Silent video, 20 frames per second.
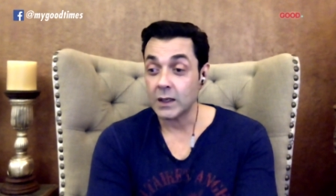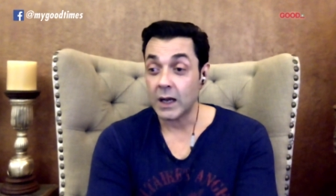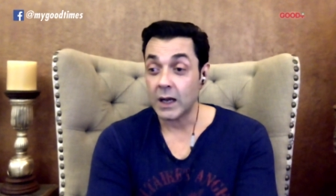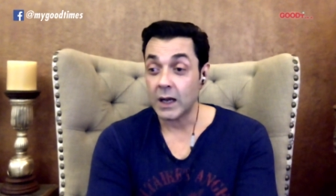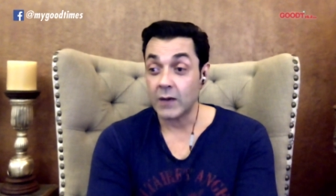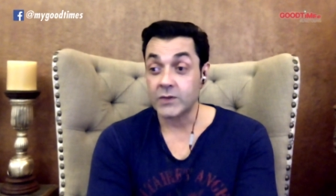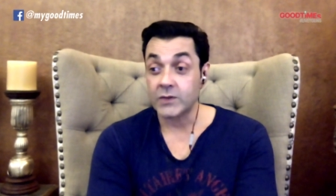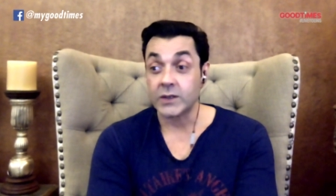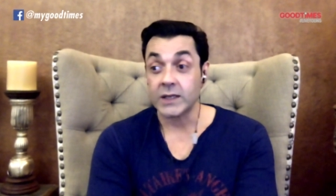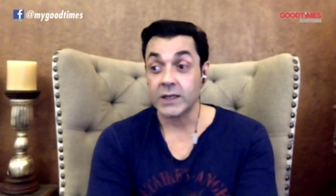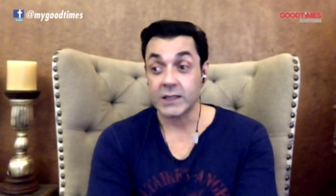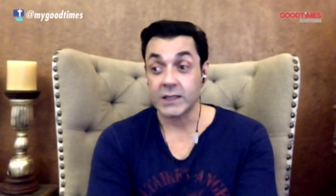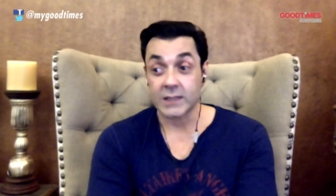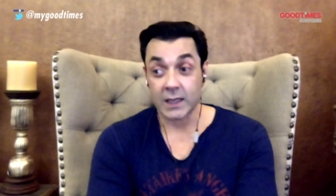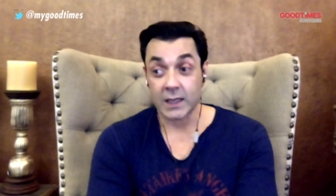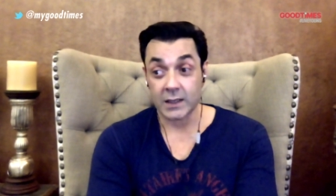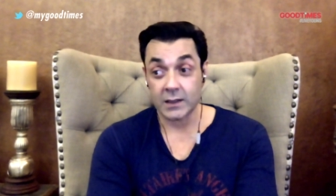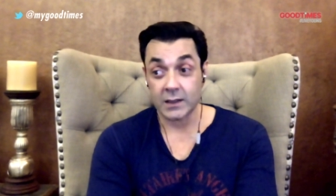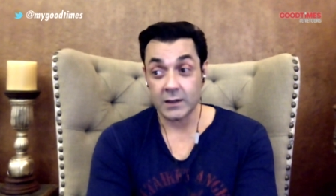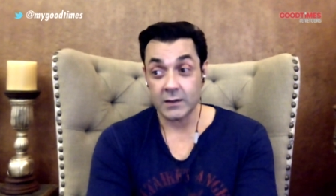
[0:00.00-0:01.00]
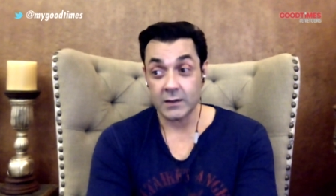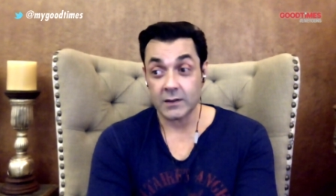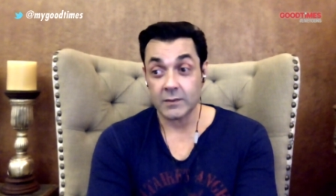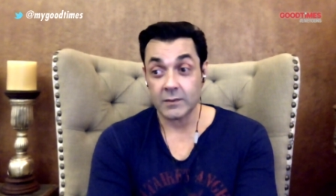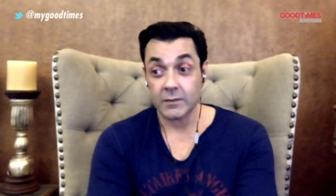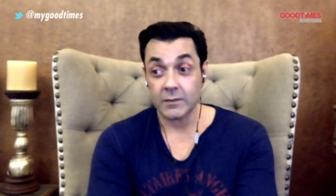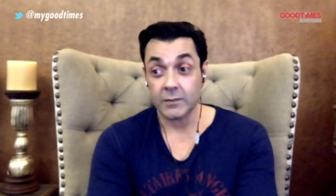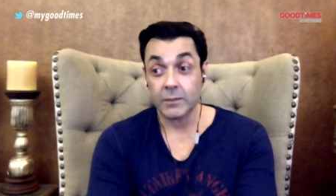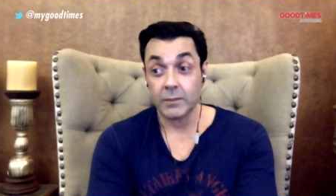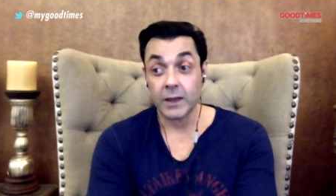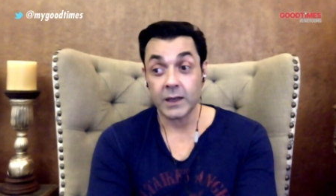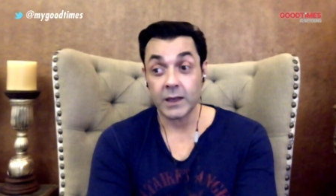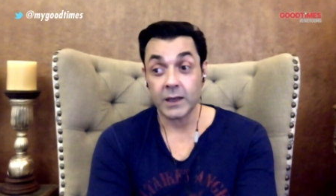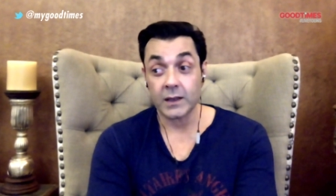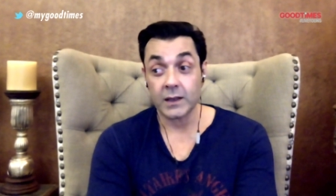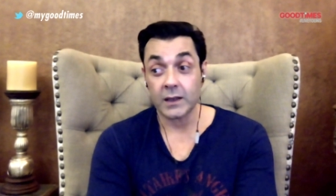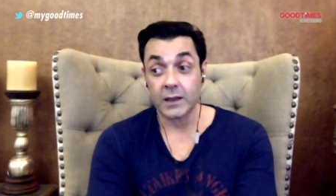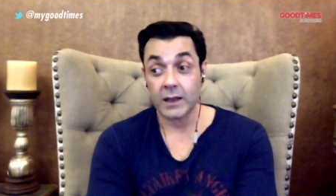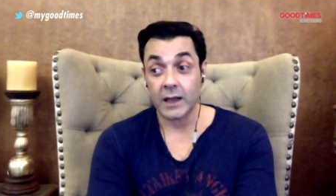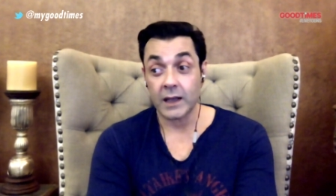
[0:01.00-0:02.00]
I was really excited, but
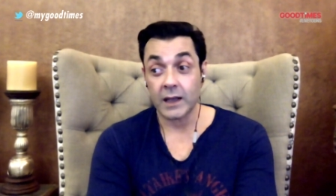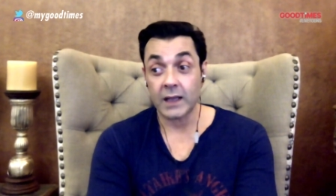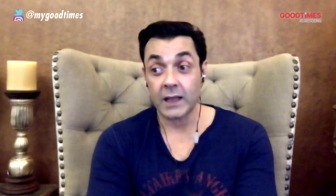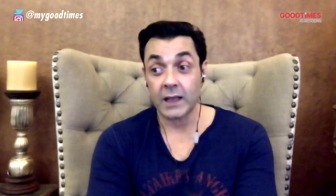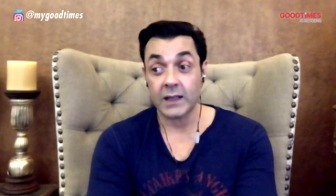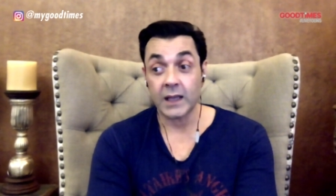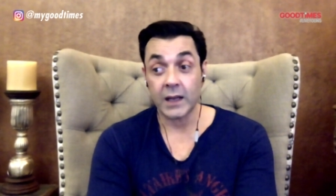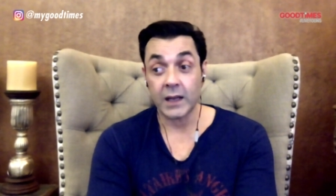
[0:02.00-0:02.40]
at the